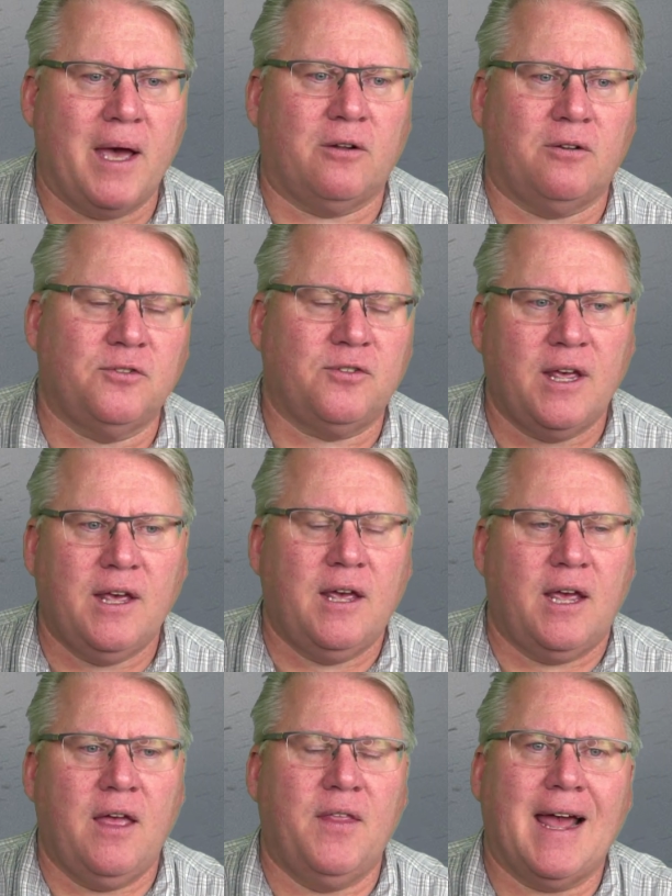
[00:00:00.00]
medals
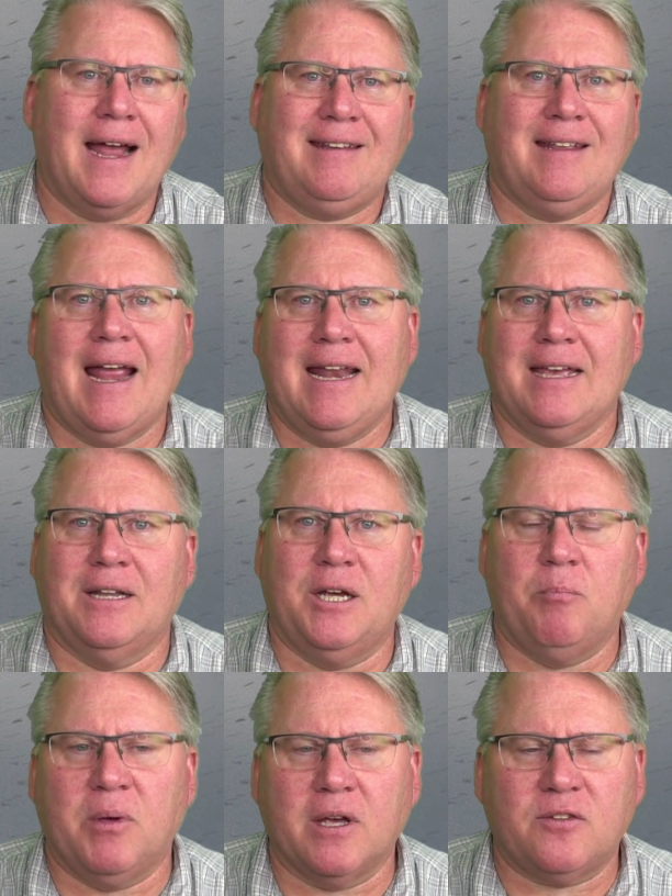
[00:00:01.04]
in the 1980
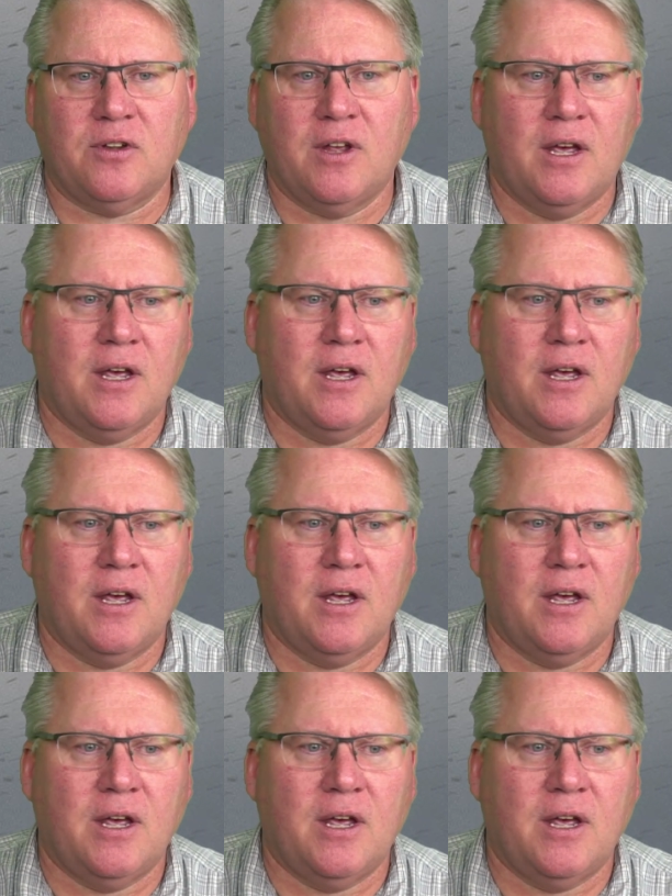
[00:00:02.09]
Olympics,